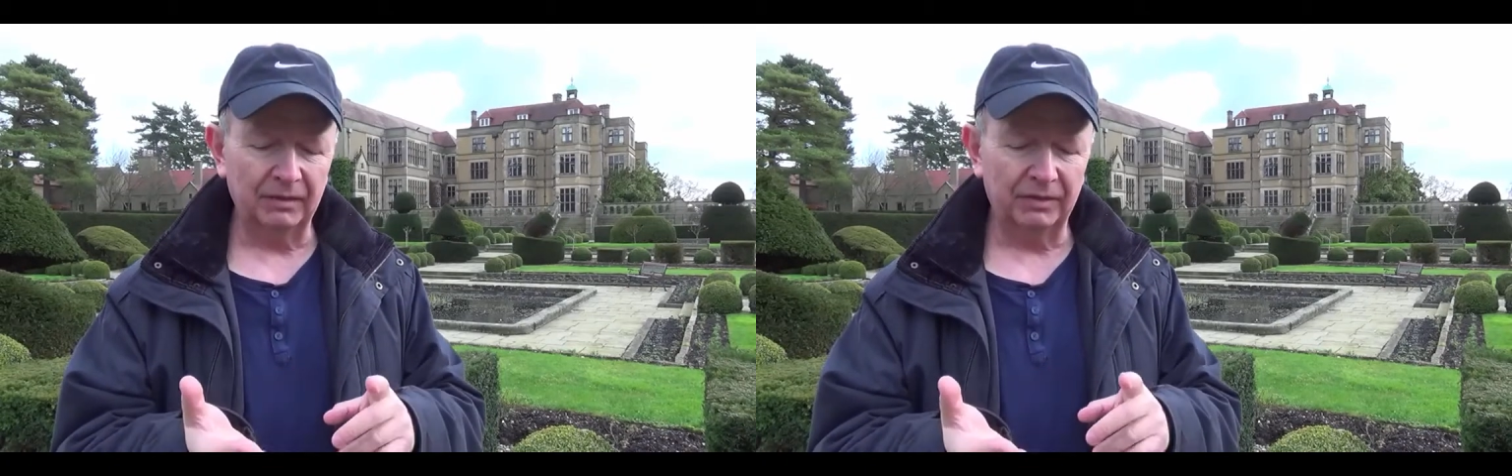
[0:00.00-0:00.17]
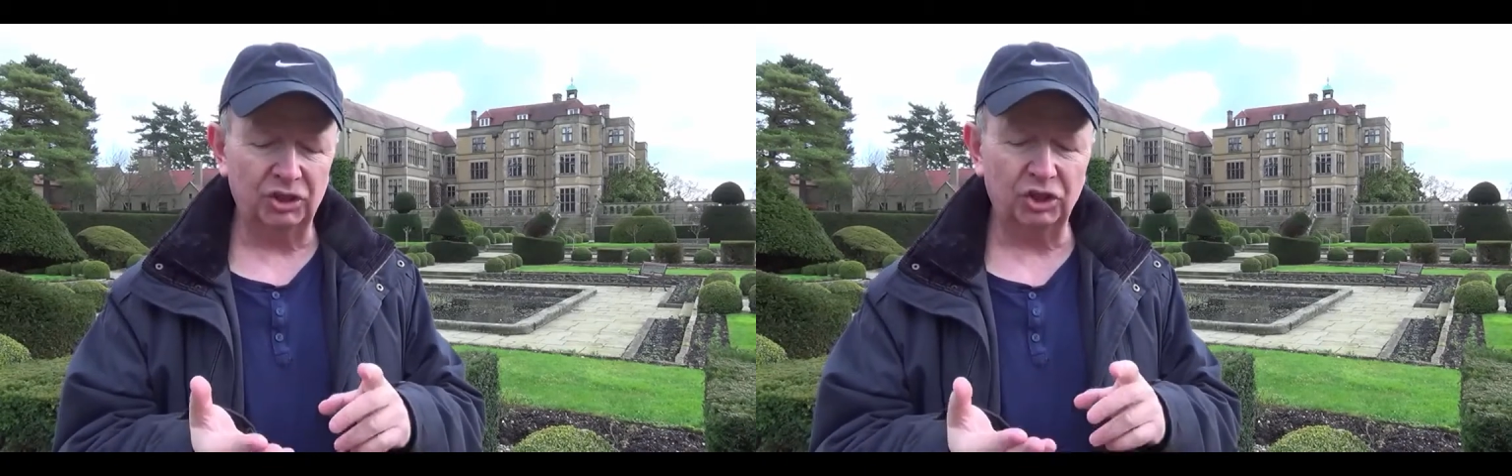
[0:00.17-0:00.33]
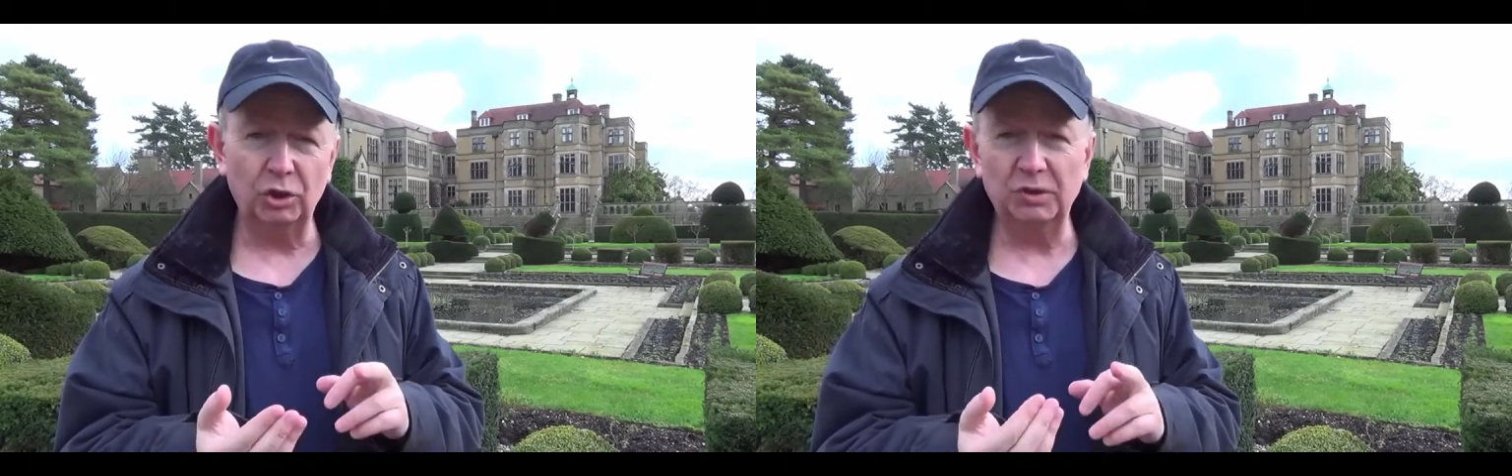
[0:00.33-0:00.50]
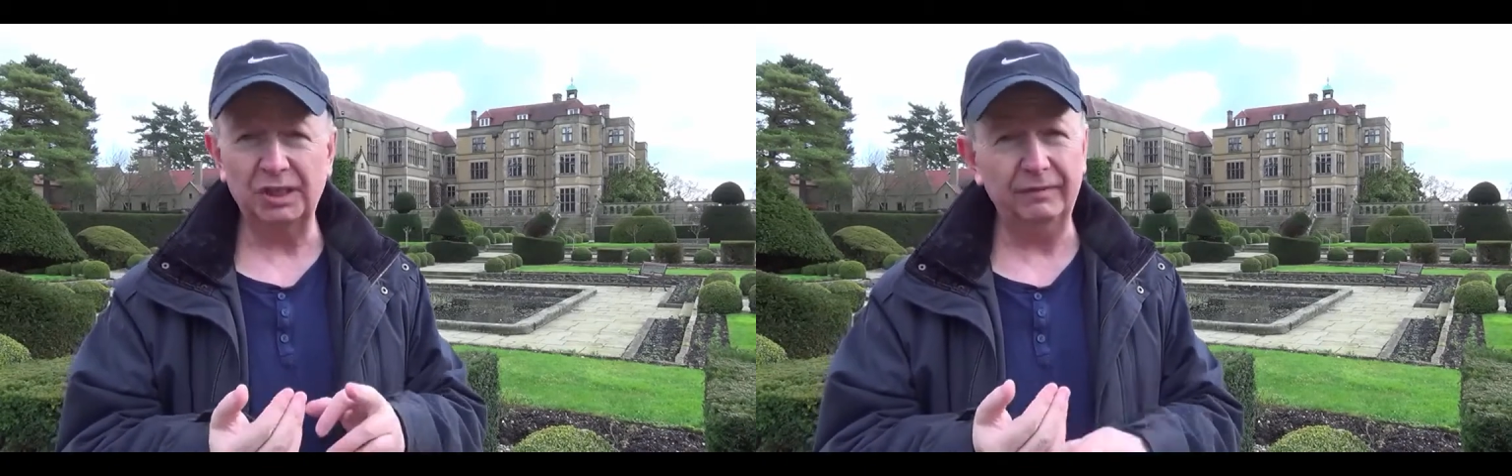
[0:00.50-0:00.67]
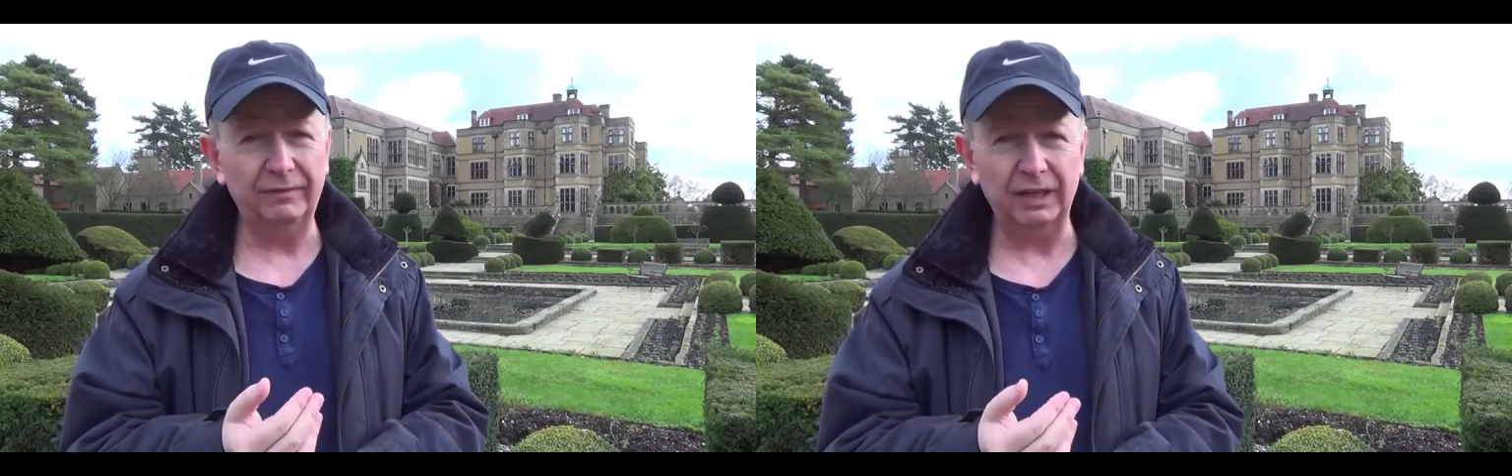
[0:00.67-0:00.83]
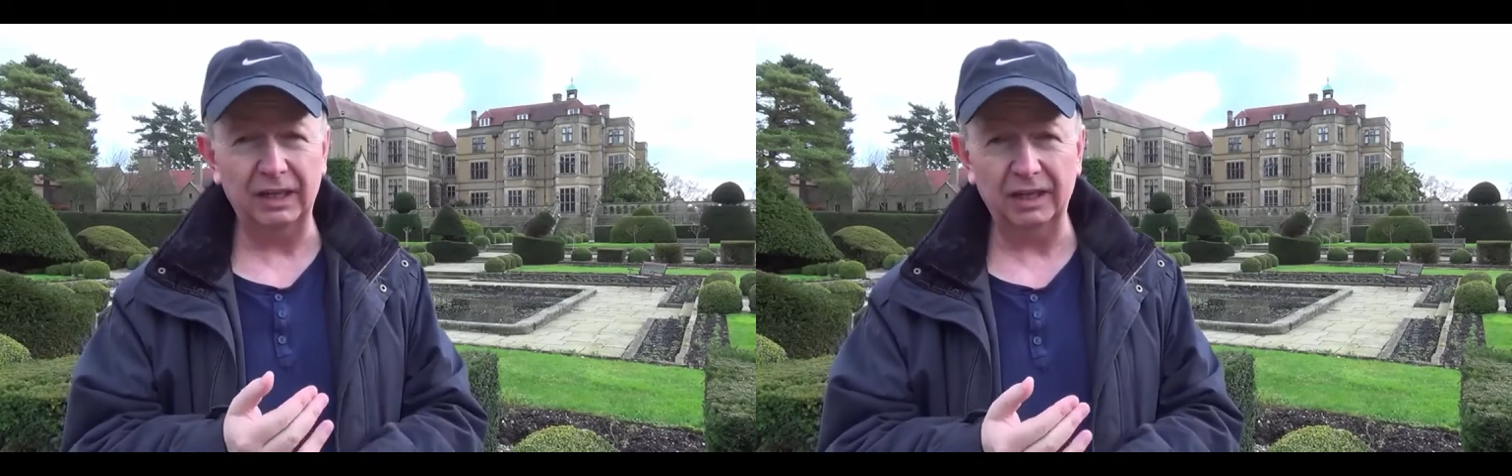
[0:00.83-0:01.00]
They're
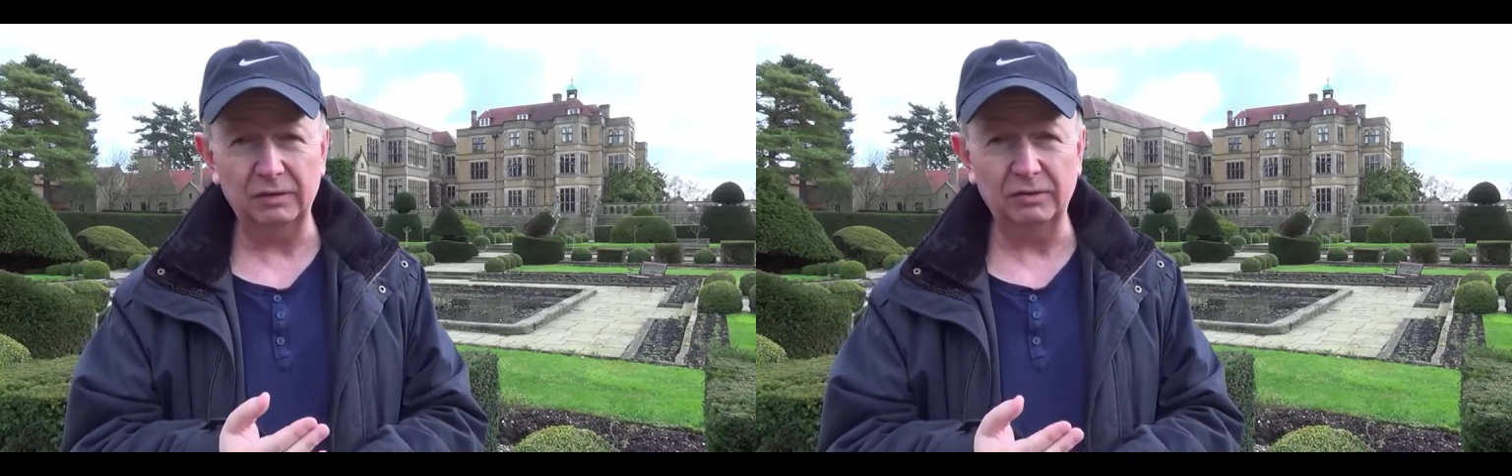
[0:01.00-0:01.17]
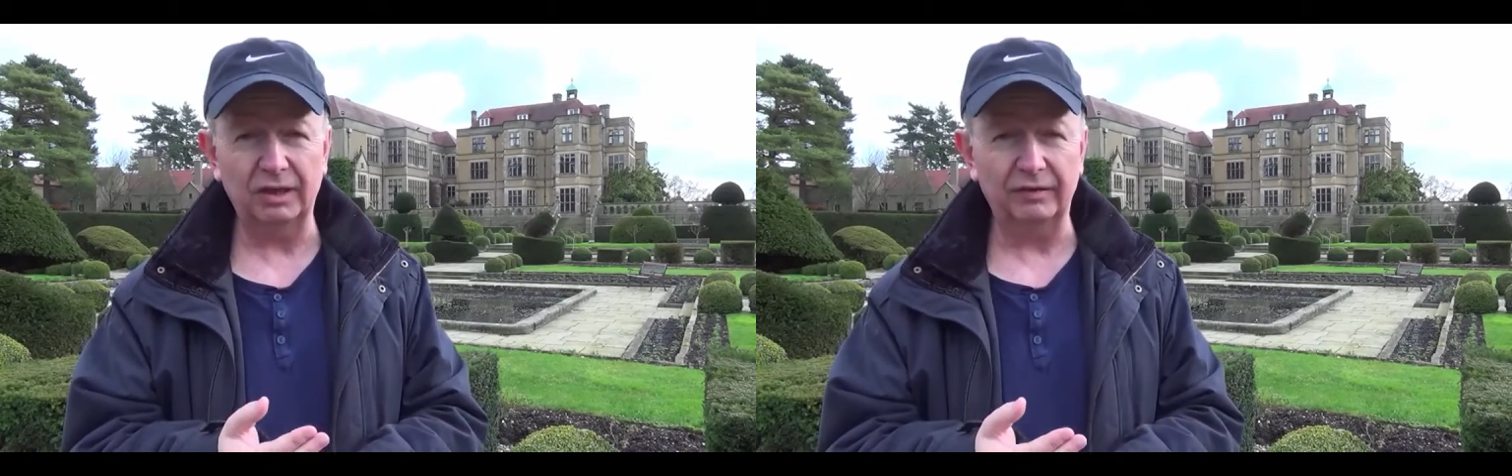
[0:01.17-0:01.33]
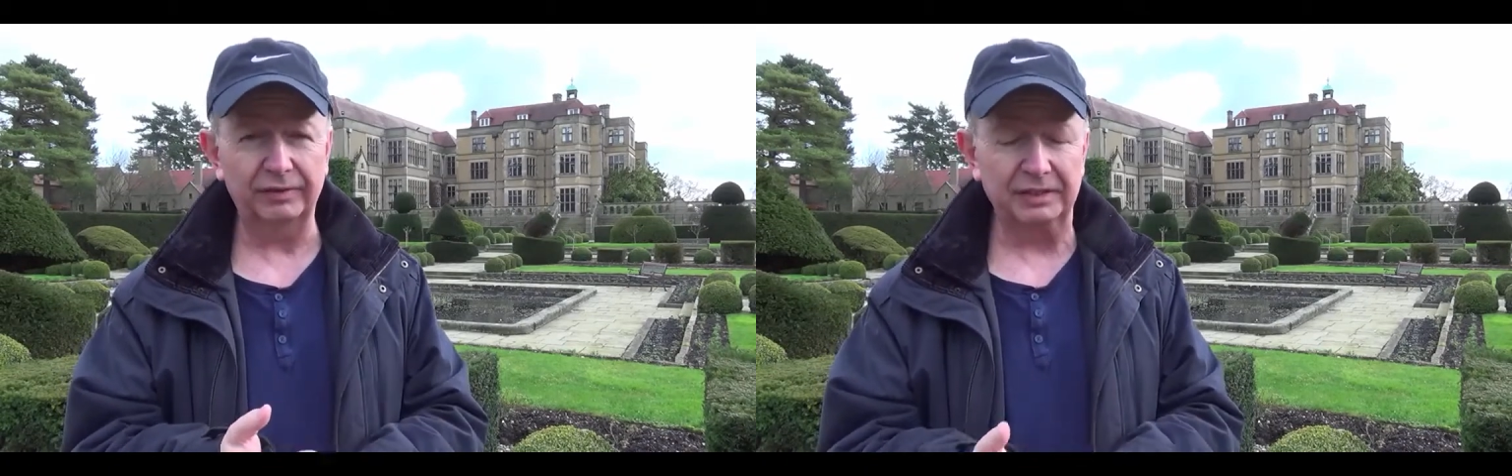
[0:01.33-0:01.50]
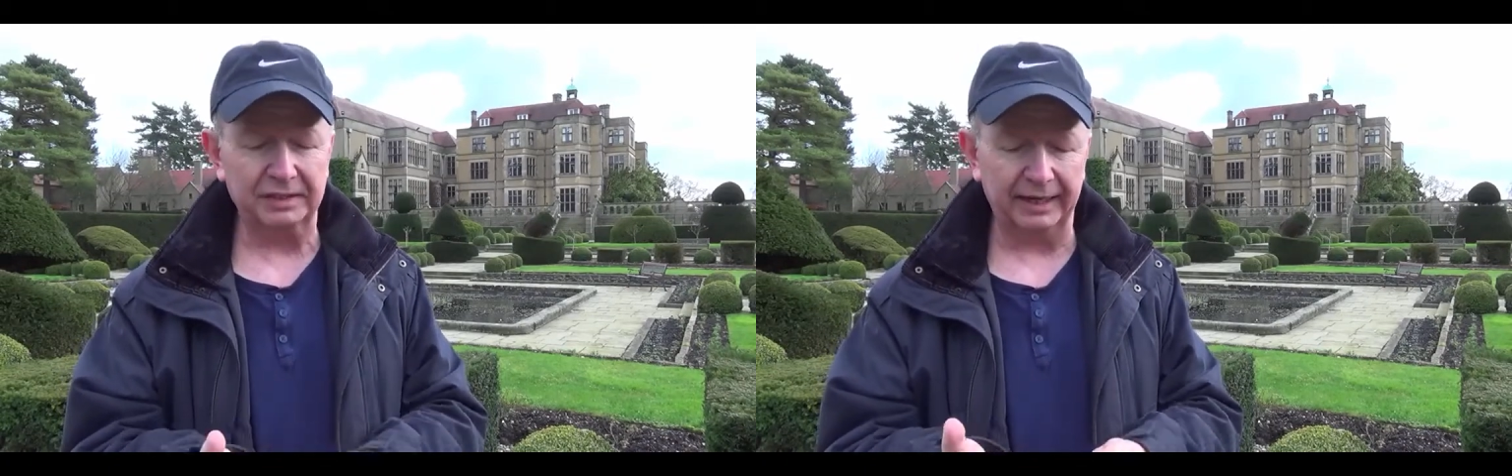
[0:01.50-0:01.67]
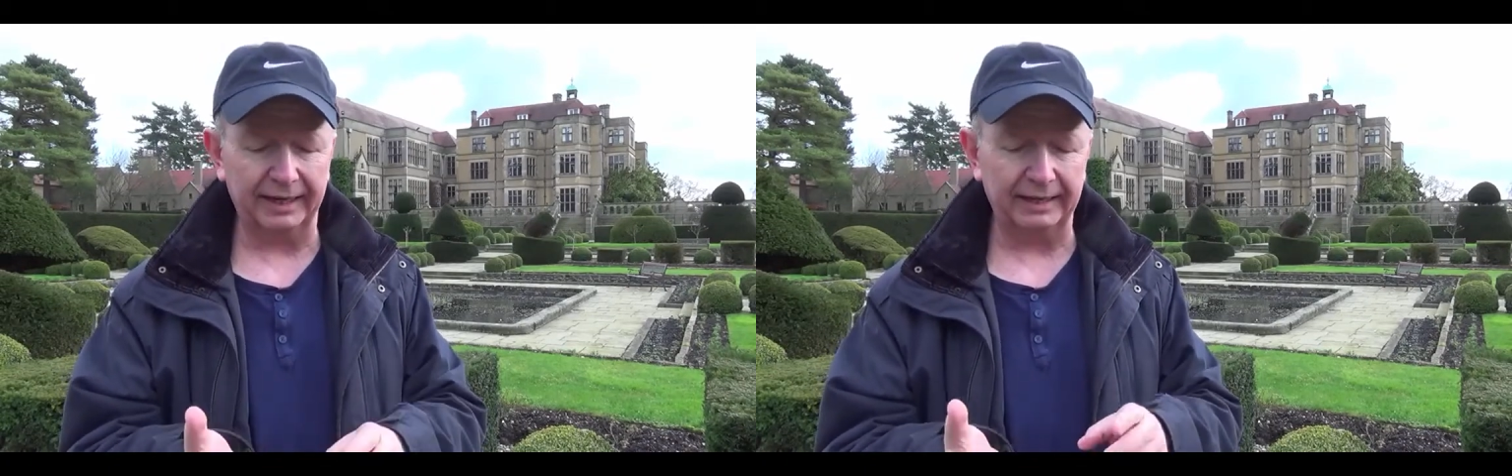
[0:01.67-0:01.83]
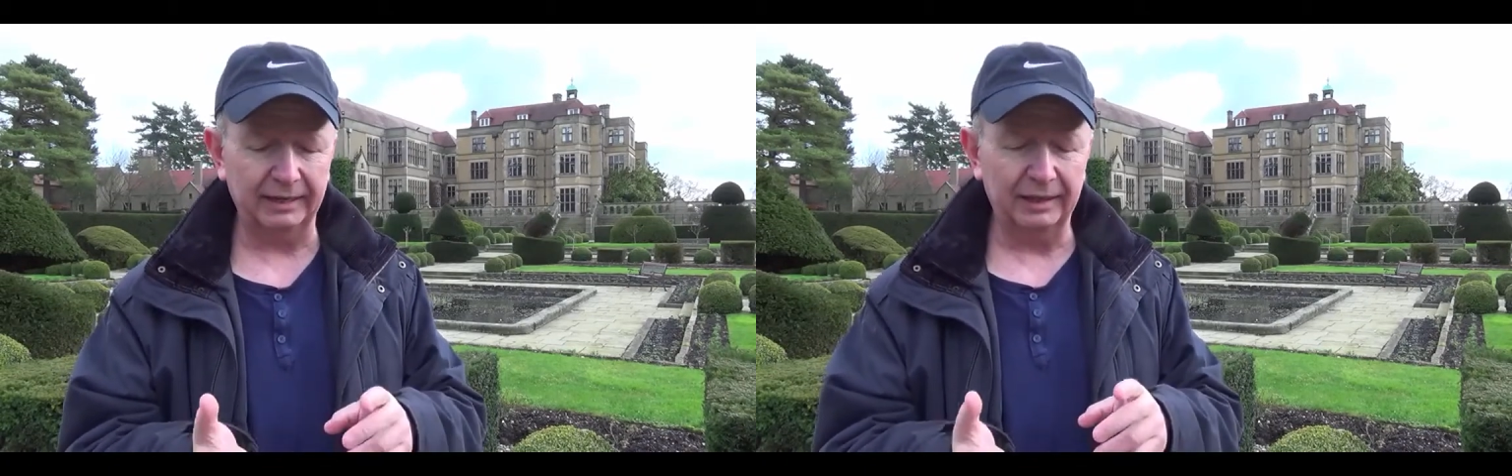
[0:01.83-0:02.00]
shooting videos every
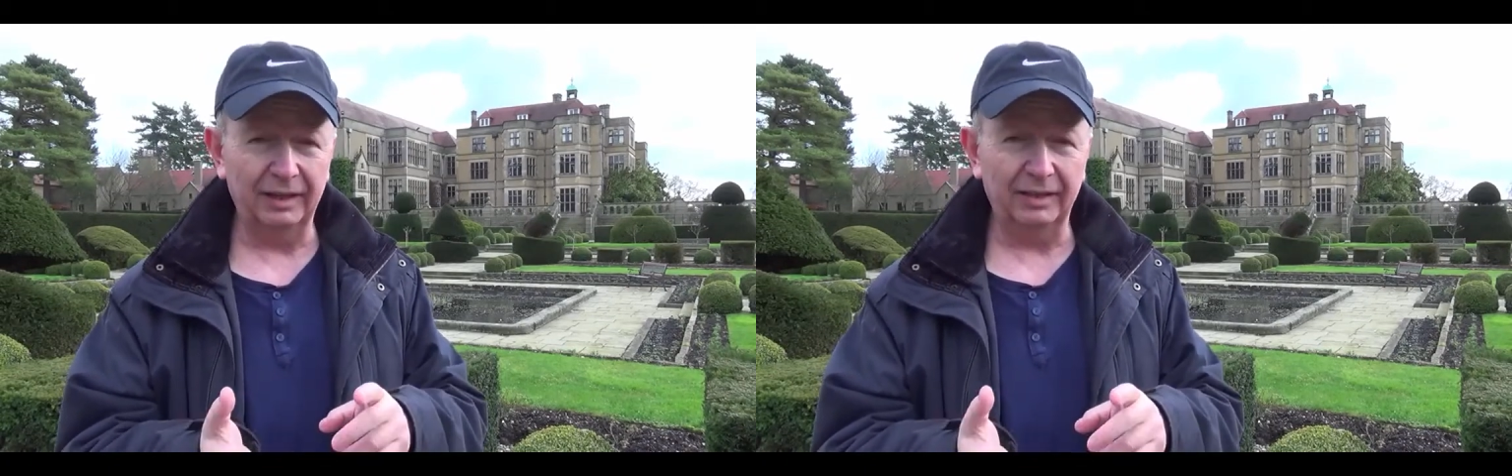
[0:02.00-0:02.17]
day,